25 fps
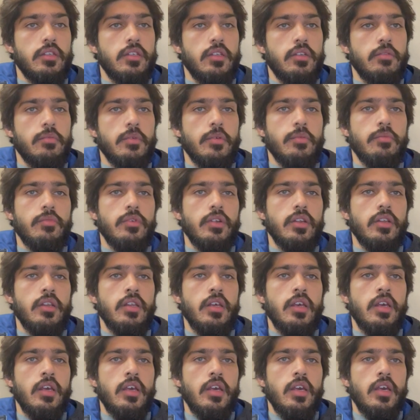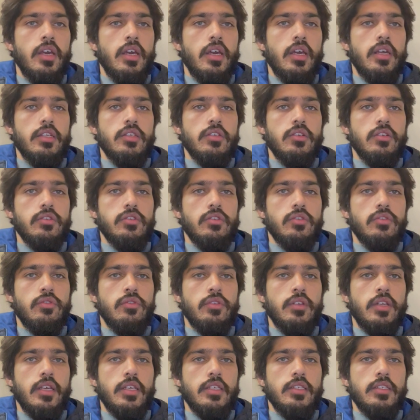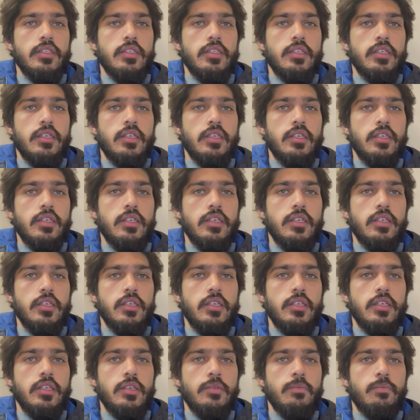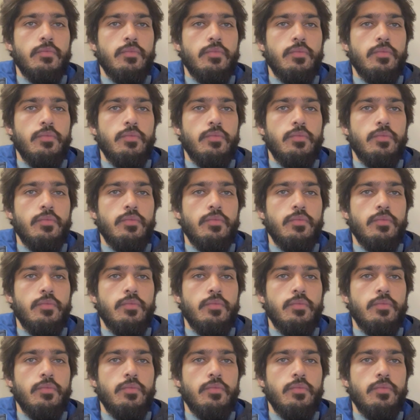membrane. It is also known as the